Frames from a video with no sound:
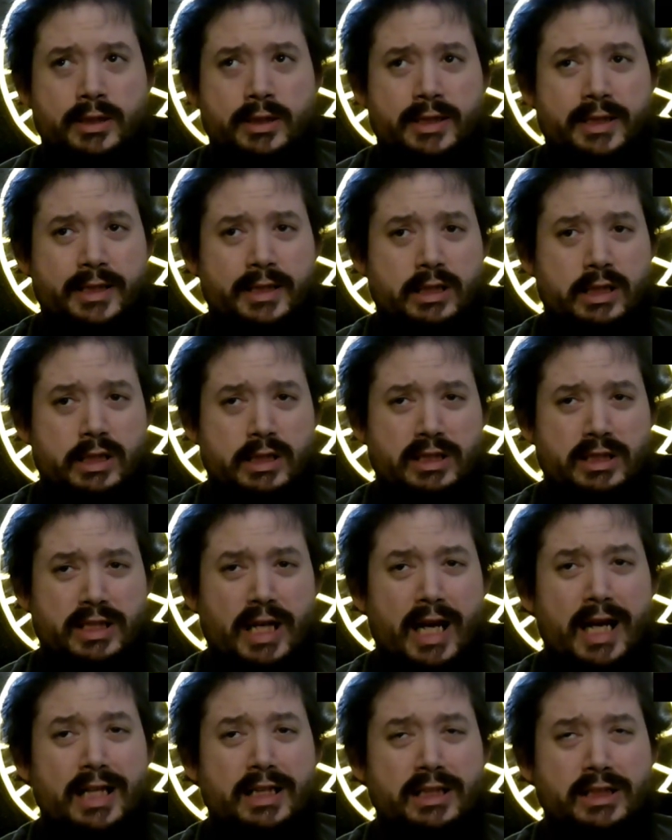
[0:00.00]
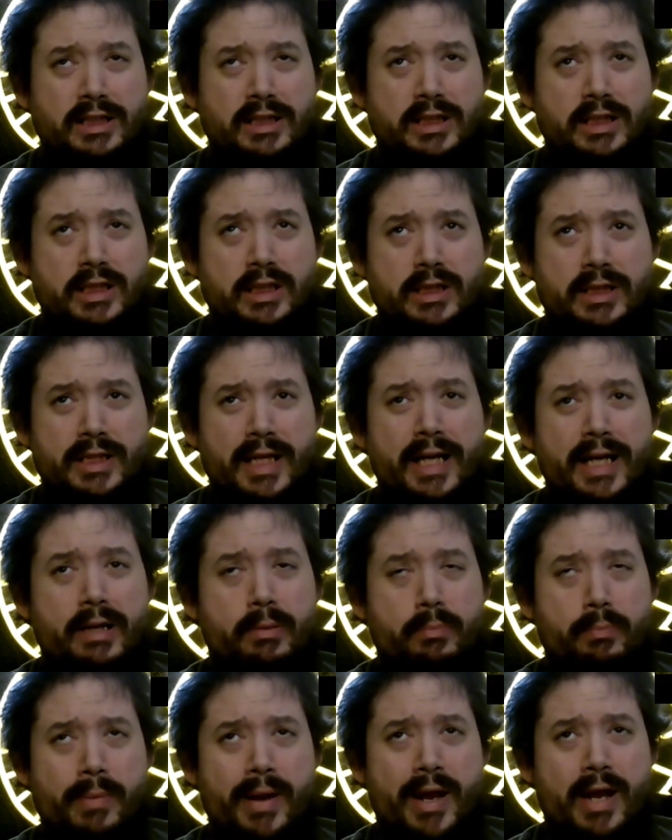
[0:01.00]
she decides to
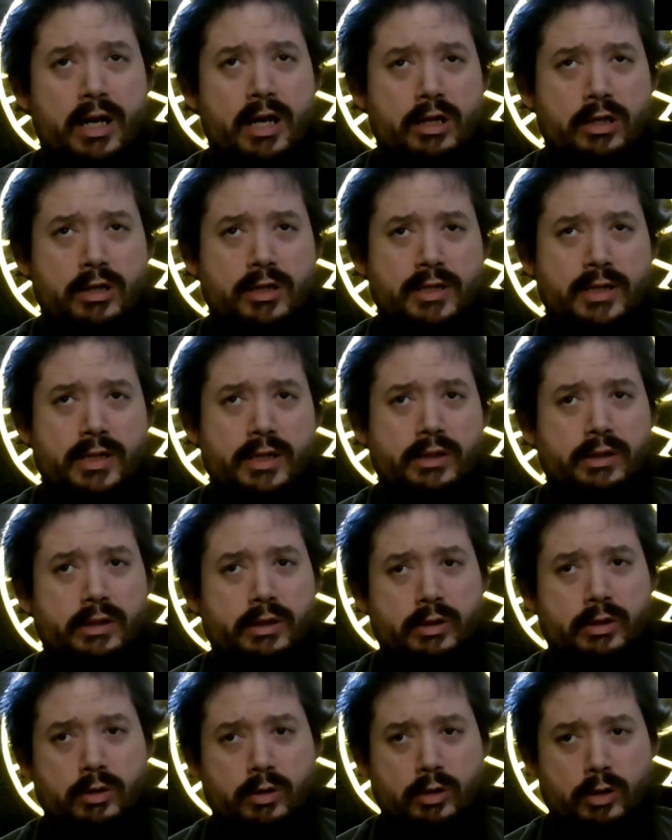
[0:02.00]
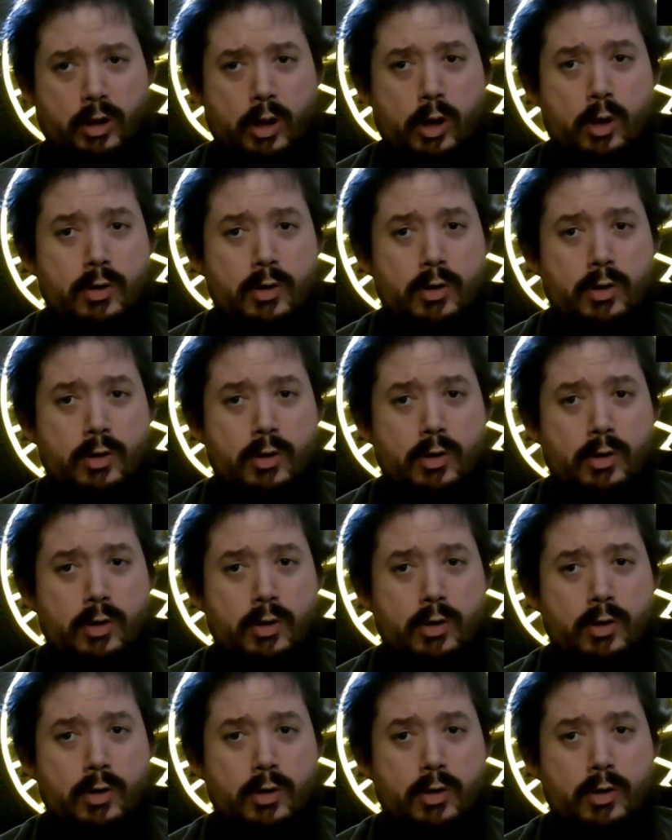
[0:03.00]
take matters into her